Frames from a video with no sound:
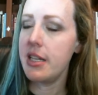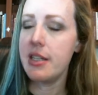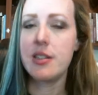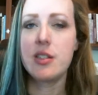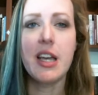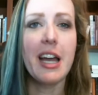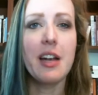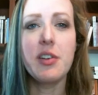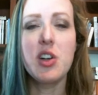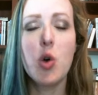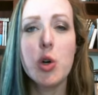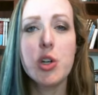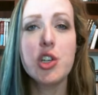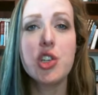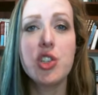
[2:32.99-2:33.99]
is kind of a
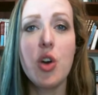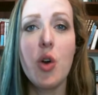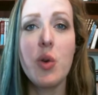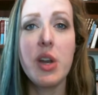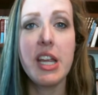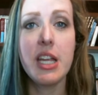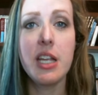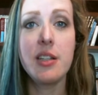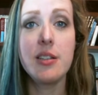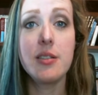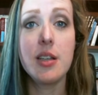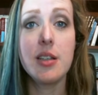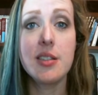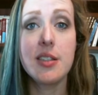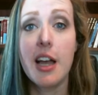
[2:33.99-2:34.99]
cornerstone
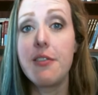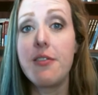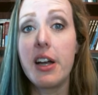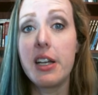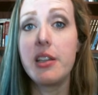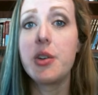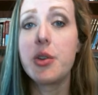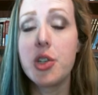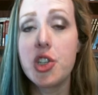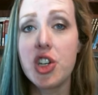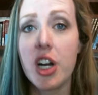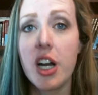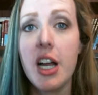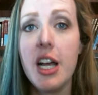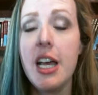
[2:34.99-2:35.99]
in sci-fi
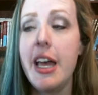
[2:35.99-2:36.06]
literature.